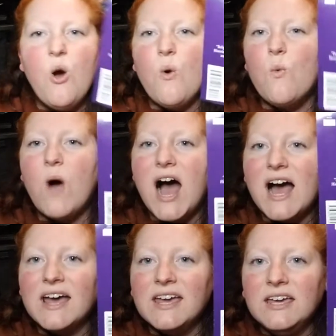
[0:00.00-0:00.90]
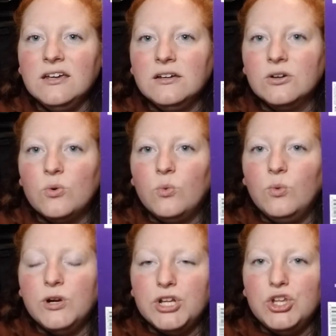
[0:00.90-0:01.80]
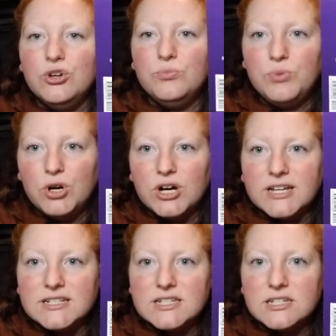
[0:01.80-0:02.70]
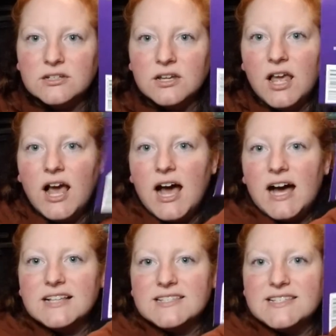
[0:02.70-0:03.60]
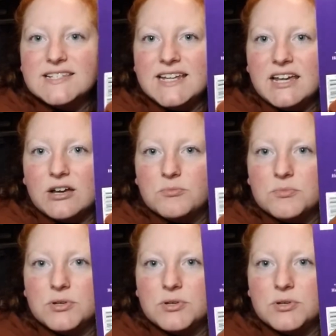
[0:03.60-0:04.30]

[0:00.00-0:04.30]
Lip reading: Why would you put a stamp